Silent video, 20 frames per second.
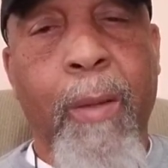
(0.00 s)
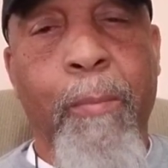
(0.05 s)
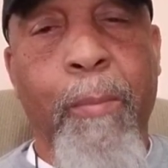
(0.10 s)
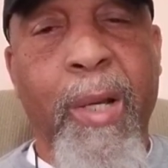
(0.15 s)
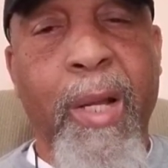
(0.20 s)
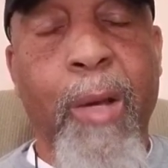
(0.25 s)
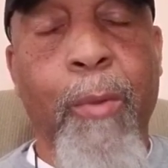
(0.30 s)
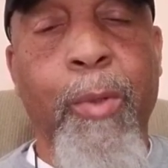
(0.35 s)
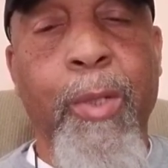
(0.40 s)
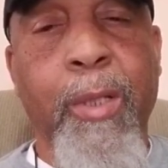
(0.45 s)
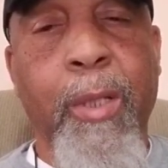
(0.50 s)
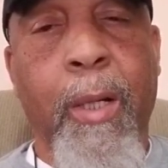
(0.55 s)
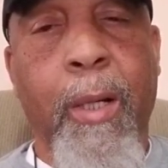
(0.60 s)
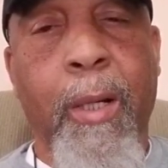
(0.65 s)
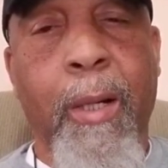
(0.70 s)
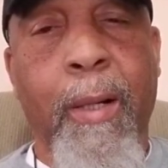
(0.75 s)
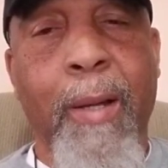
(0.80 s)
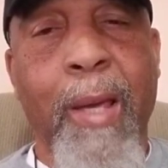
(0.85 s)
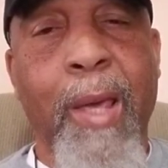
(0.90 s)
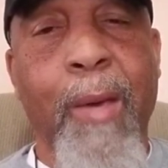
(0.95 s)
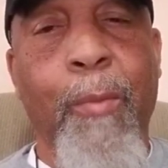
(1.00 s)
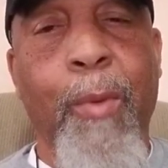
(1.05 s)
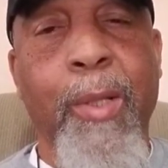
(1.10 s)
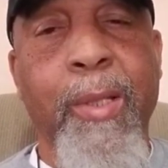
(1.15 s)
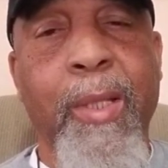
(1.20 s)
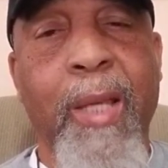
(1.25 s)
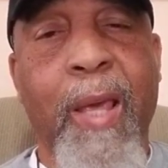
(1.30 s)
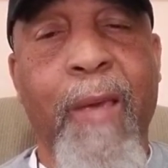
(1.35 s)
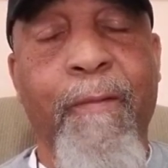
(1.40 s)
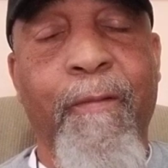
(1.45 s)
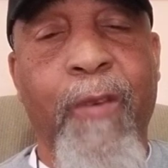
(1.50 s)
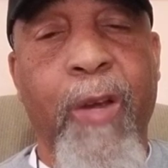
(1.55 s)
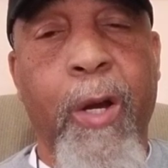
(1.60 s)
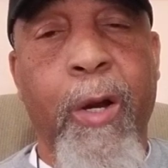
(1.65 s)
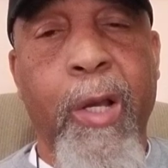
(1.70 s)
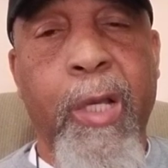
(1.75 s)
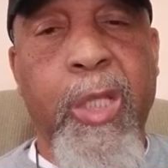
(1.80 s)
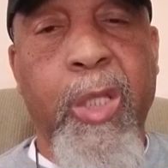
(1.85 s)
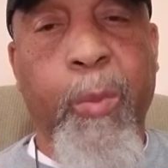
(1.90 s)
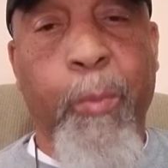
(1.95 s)
But it was a
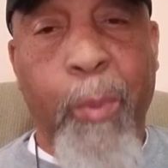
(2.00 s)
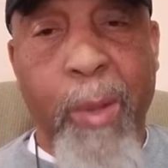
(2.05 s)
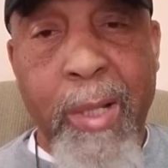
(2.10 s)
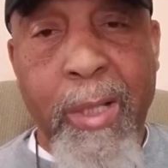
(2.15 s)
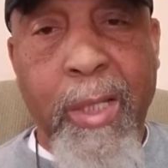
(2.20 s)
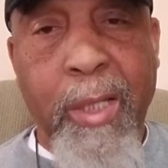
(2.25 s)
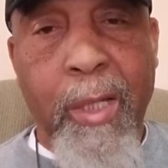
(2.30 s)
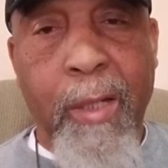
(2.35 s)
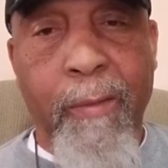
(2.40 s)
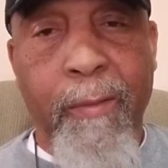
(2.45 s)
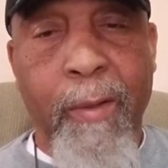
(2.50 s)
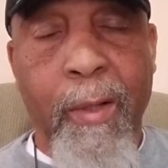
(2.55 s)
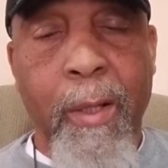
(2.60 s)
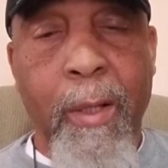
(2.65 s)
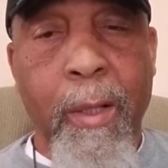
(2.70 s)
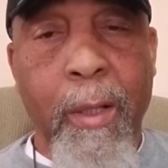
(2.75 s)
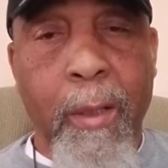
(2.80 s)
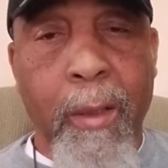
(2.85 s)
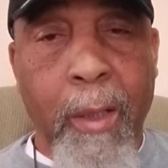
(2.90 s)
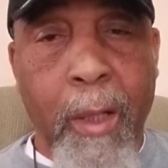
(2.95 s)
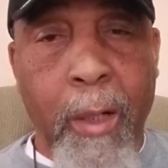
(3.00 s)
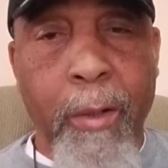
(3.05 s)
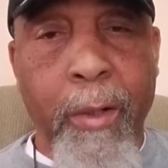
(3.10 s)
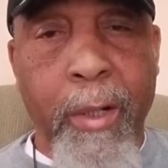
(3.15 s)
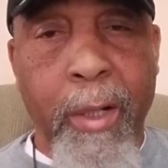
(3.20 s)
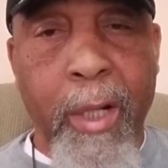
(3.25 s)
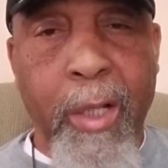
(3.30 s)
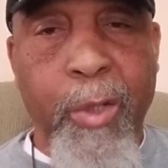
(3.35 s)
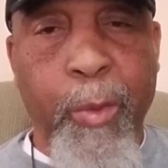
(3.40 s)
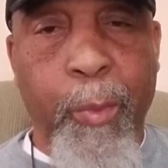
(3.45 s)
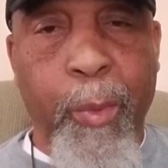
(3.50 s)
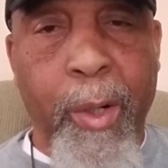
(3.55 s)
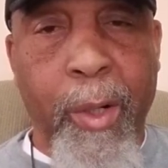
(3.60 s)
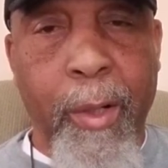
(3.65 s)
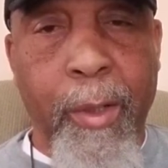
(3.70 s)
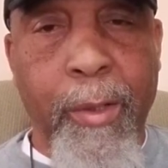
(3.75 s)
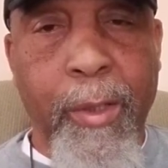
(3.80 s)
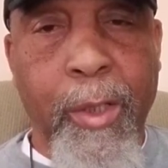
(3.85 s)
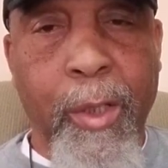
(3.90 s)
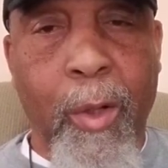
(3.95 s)
very expensive learning
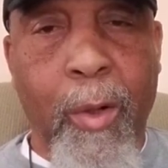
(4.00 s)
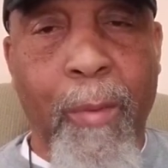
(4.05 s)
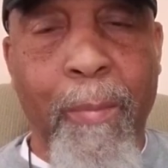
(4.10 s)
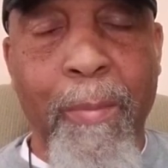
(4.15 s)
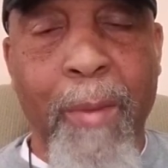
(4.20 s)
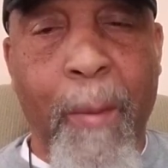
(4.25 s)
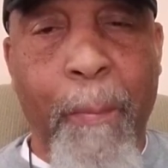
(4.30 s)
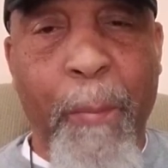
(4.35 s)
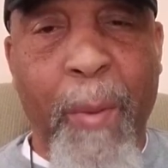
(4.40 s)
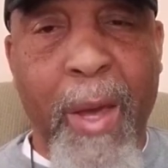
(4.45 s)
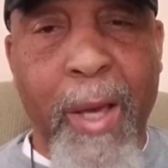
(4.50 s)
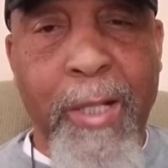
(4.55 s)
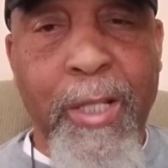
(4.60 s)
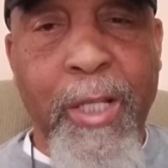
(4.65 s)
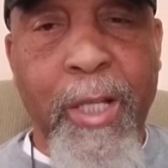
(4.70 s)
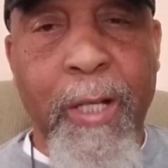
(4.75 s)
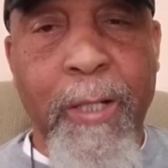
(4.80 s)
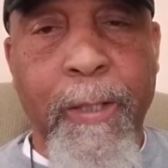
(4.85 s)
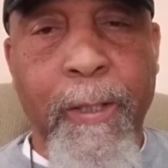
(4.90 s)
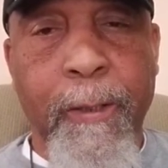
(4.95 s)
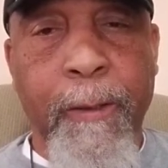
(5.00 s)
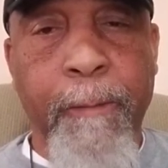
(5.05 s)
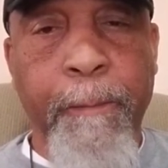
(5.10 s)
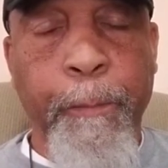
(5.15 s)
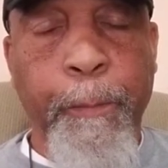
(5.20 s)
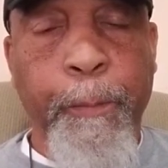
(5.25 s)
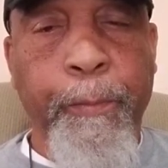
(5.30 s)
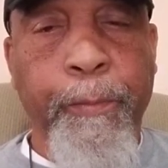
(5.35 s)
experience. So pay attention.